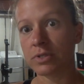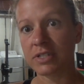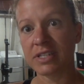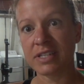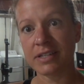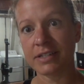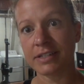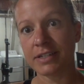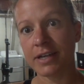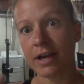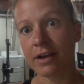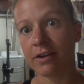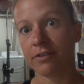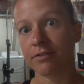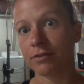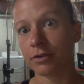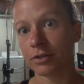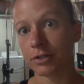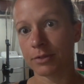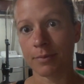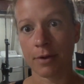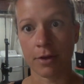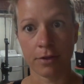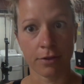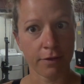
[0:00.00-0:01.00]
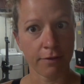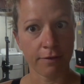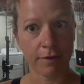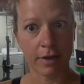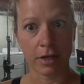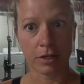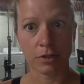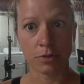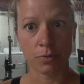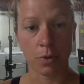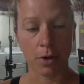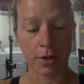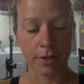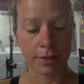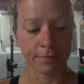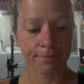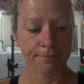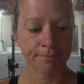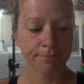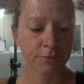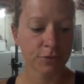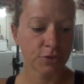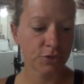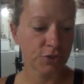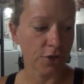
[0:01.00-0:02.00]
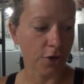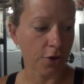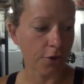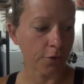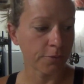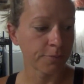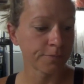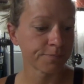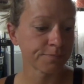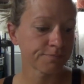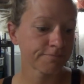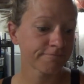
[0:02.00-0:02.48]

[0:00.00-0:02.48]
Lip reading: was the entire first month of AX-1. So,